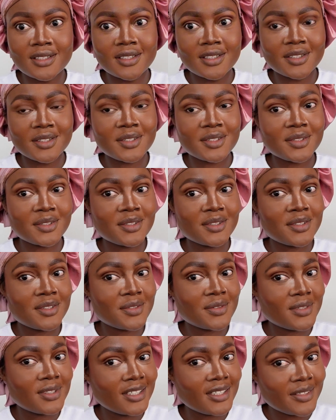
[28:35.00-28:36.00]
should you
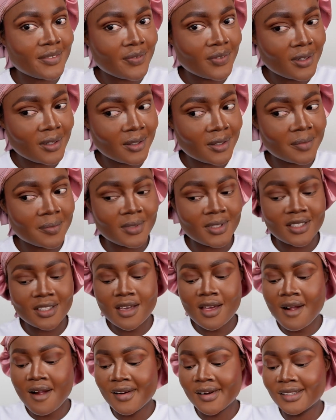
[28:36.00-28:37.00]
really follow me?
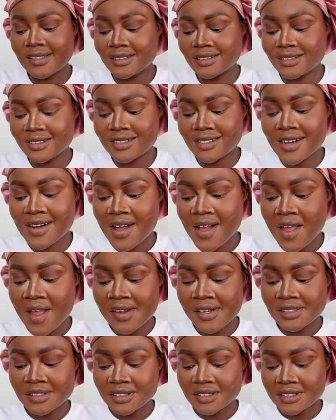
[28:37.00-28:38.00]

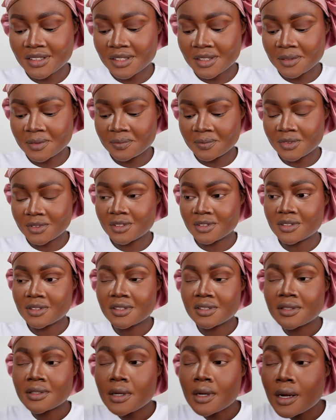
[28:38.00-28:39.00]

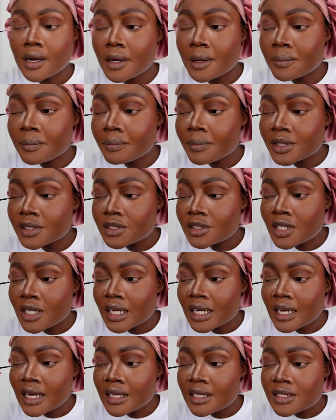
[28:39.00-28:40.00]
Yeah, but yeah
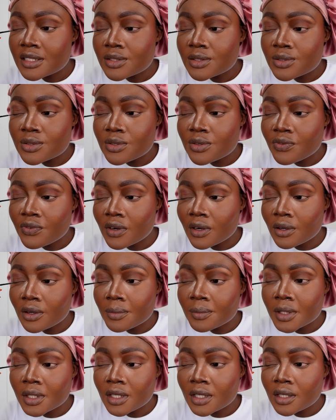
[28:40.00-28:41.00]
guys, do follow
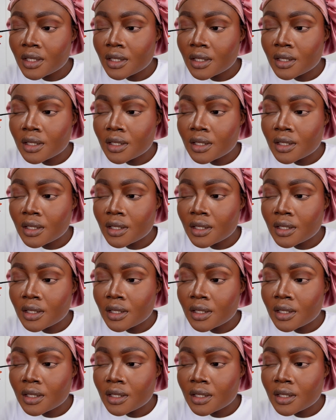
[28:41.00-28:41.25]
me.